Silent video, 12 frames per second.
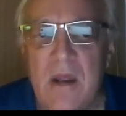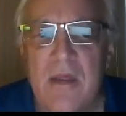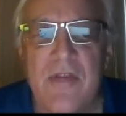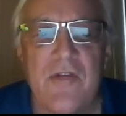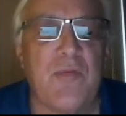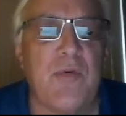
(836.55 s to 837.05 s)

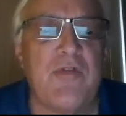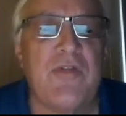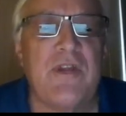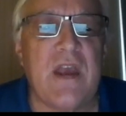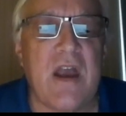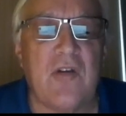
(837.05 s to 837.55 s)
This was
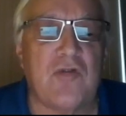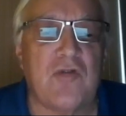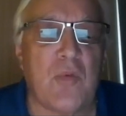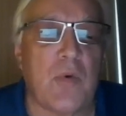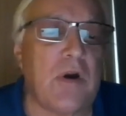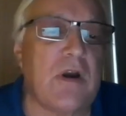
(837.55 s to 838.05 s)
the
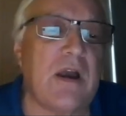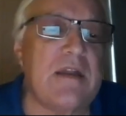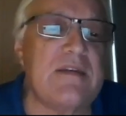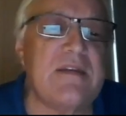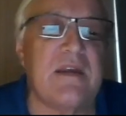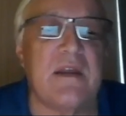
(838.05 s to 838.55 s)
extra work I
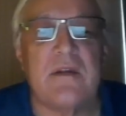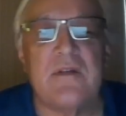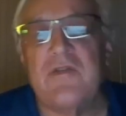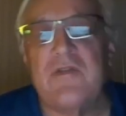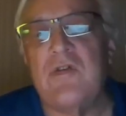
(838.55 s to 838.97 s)
did